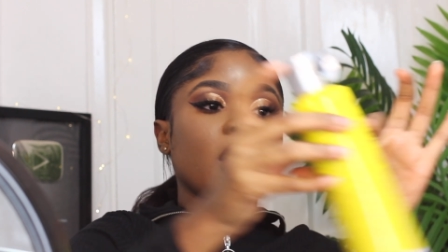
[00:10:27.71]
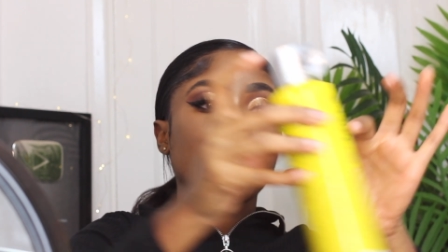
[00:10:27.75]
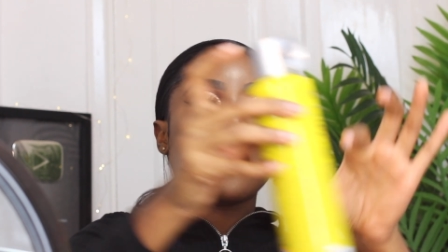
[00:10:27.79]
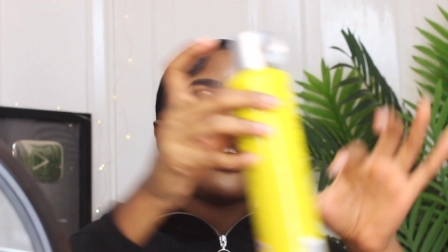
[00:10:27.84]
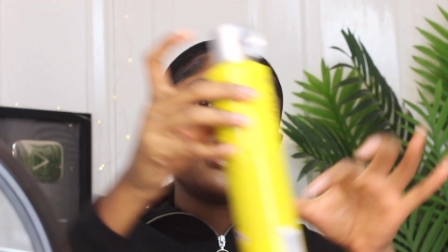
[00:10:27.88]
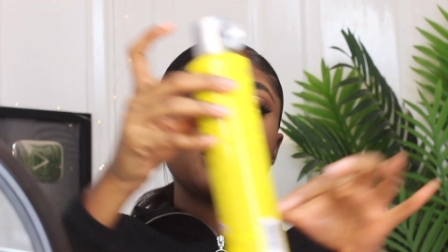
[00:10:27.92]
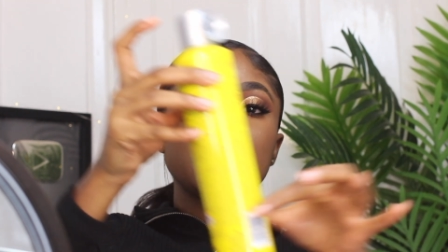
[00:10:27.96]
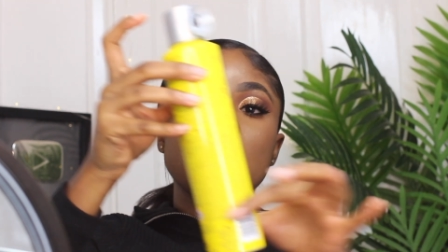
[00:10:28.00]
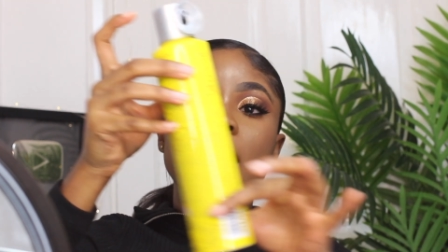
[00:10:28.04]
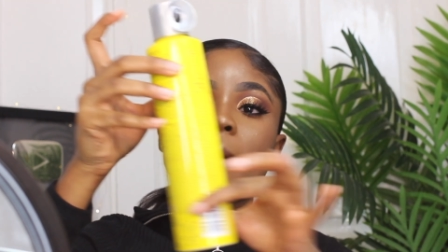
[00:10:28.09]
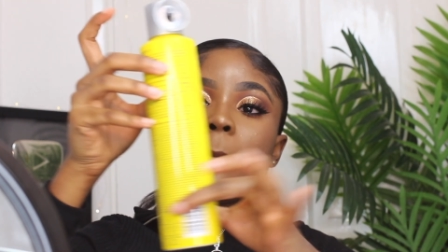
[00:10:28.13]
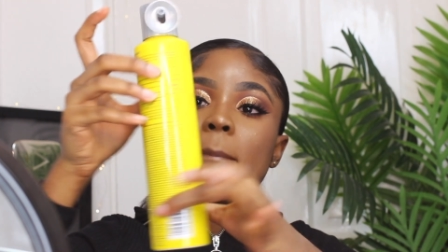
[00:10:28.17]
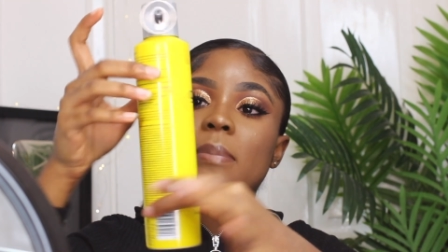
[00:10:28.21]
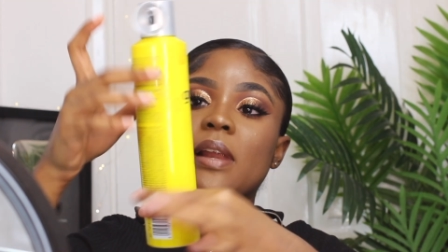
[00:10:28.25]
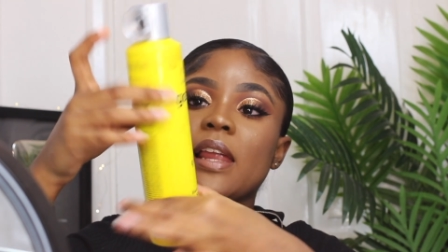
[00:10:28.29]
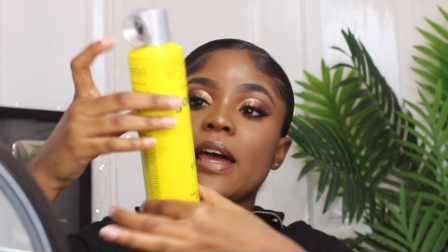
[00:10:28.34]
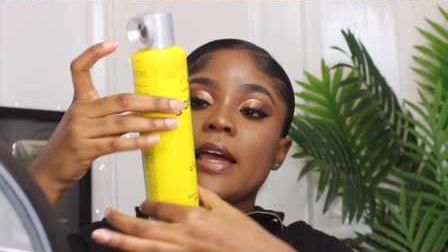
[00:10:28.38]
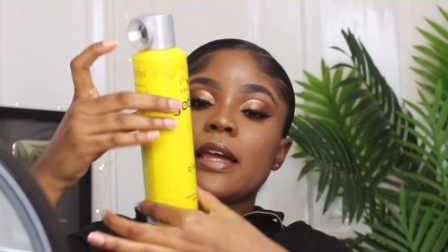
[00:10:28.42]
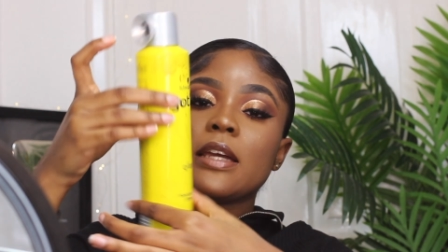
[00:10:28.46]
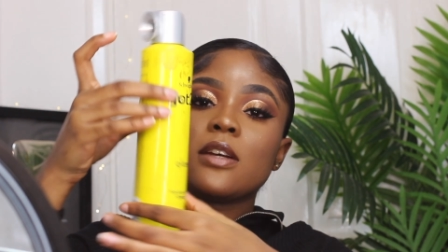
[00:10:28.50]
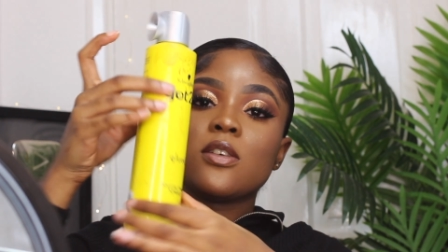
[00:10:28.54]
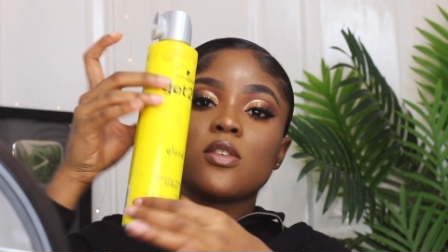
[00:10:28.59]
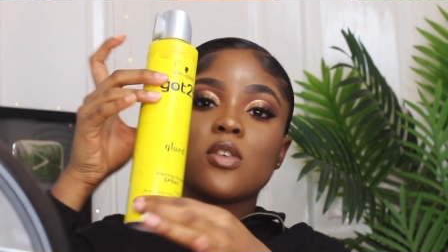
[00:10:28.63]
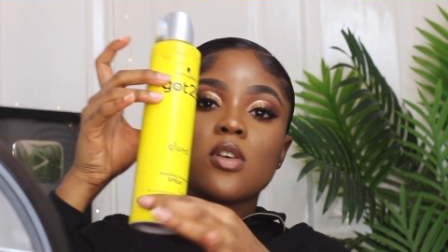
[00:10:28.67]
and
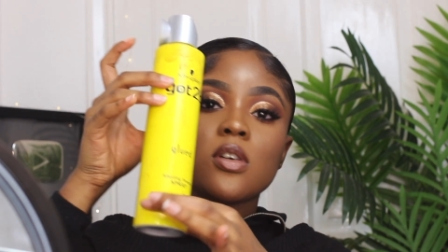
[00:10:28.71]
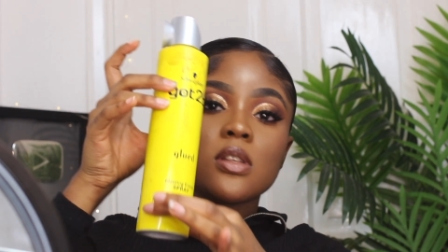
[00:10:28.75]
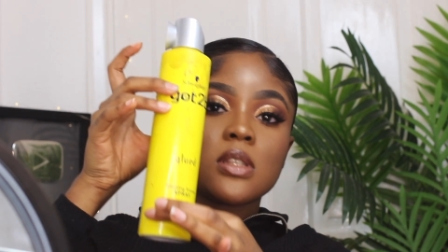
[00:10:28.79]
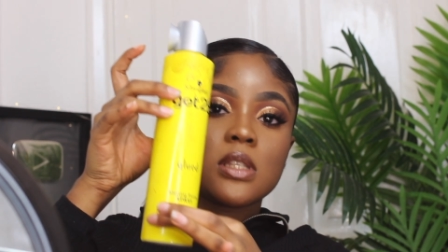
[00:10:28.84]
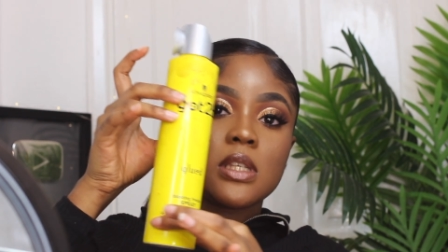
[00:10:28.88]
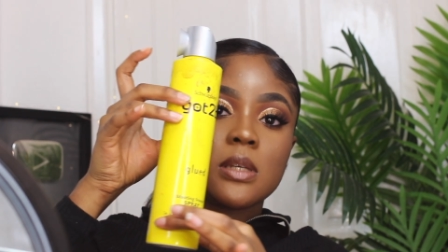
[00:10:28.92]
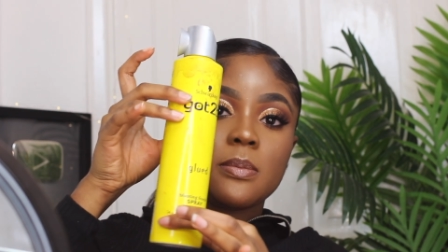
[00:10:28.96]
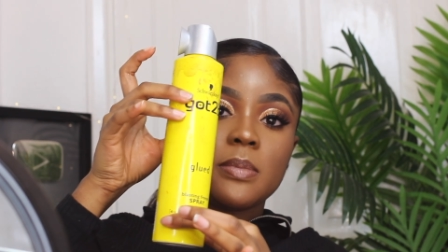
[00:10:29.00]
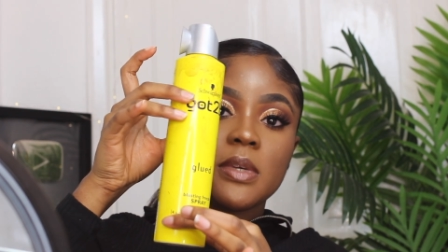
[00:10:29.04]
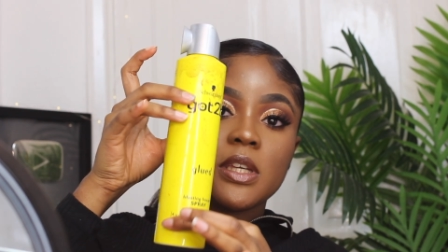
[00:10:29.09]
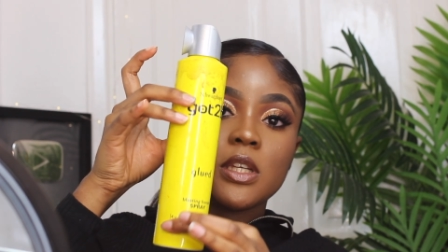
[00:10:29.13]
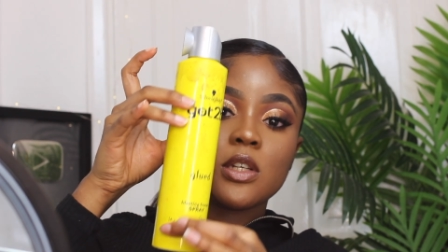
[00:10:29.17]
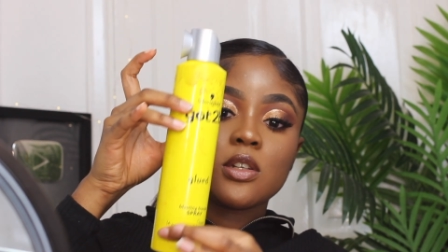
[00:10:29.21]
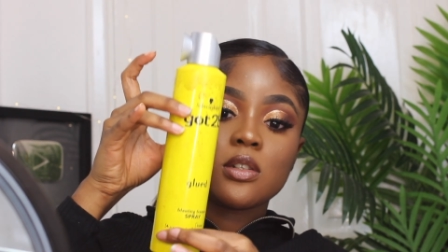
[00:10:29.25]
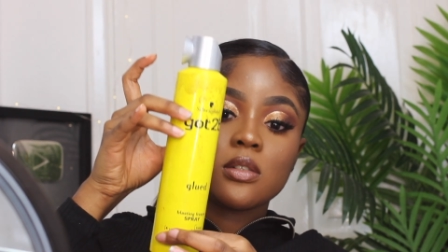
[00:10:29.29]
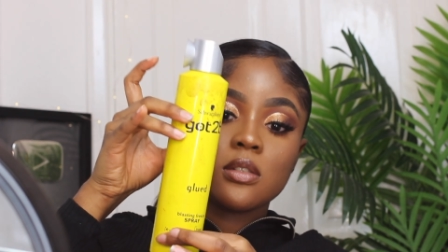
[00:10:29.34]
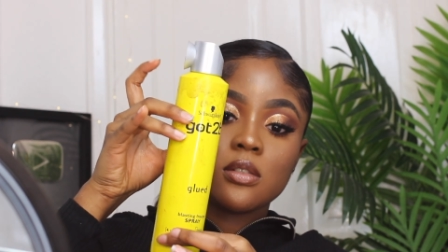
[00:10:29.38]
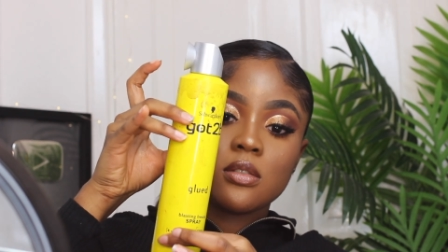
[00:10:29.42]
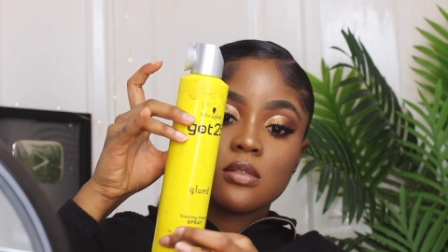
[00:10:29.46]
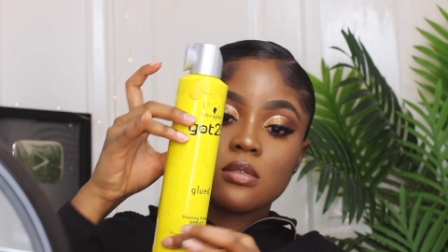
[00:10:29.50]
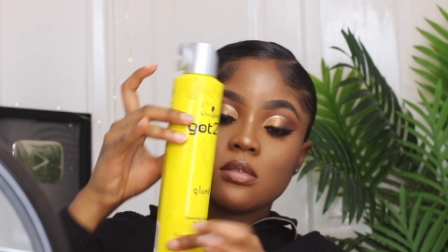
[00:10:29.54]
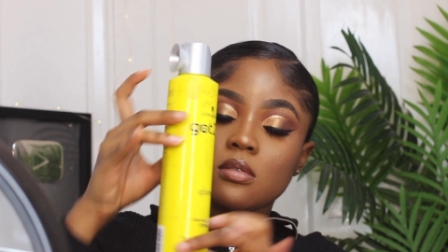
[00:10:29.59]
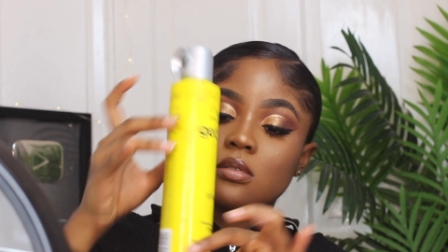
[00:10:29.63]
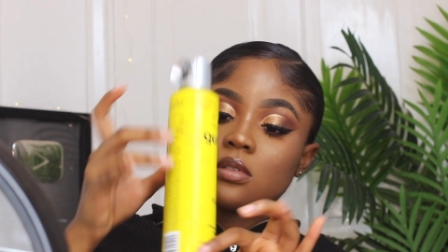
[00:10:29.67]
apply Got2b
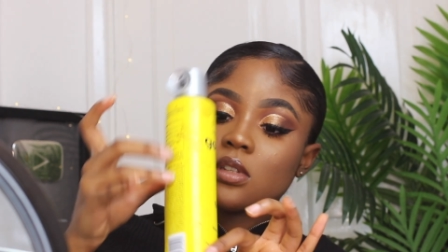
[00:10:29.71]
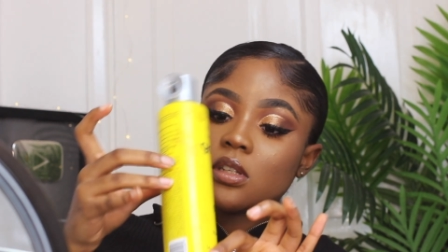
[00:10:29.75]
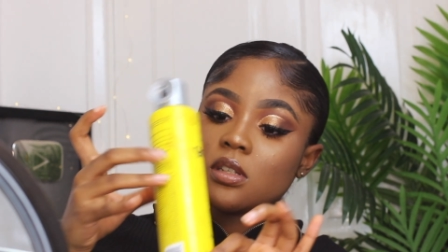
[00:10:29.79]
glue.